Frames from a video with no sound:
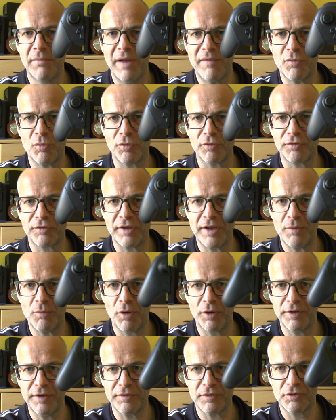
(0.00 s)
Everyone's seen
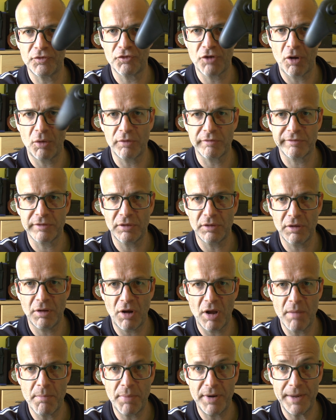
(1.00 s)
what these controllers look
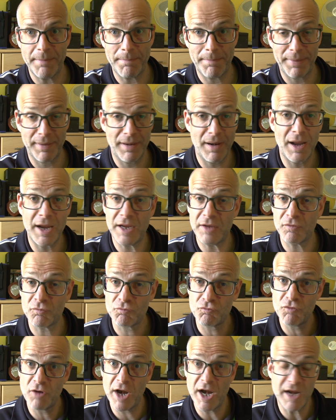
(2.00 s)
like, but it plays
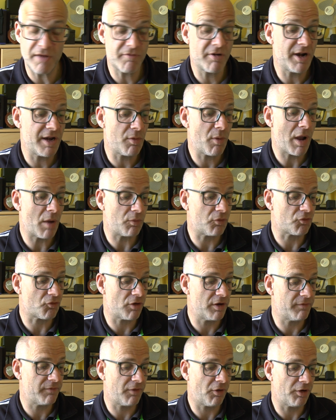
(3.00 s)
really, really well with
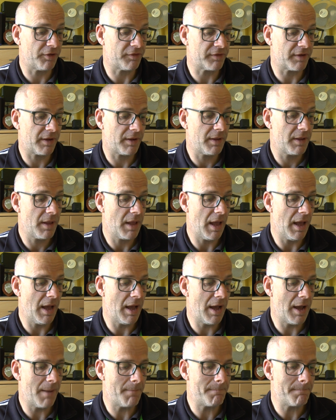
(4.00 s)
Street Fighter.
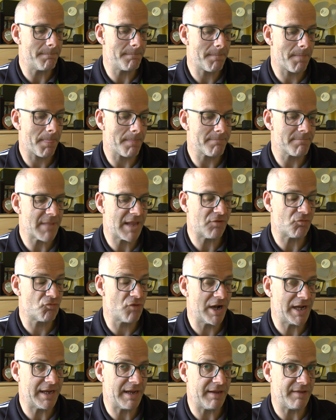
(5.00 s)
It's
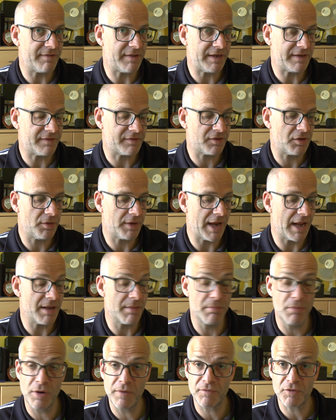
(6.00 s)
really easy to get the
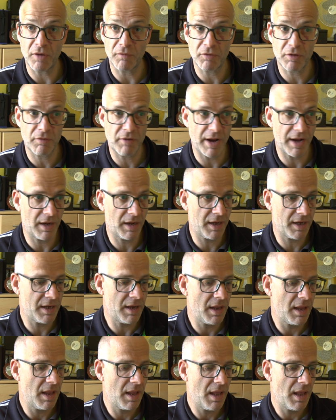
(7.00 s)
moves off correctly,
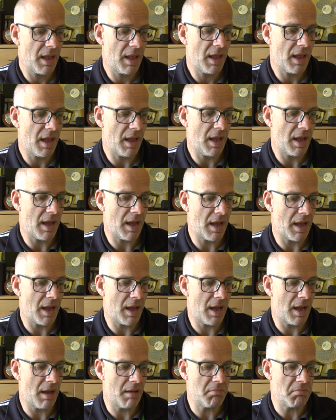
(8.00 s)

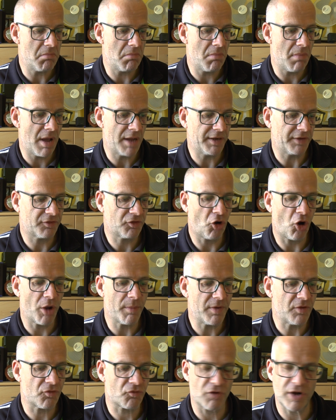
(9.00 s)
and the
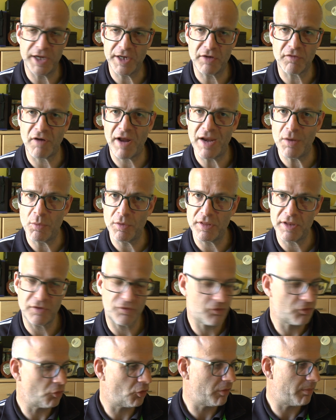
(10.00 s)
timing's really great with
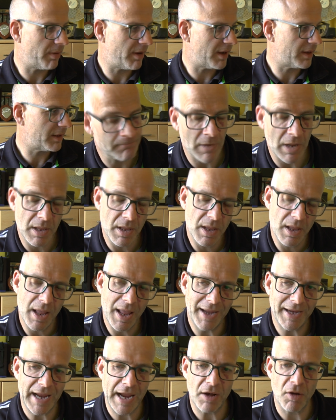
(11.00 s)
this joypad.
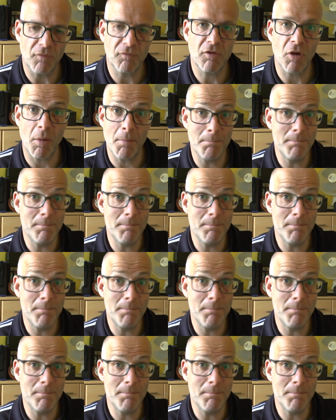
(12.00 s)
Again, I've got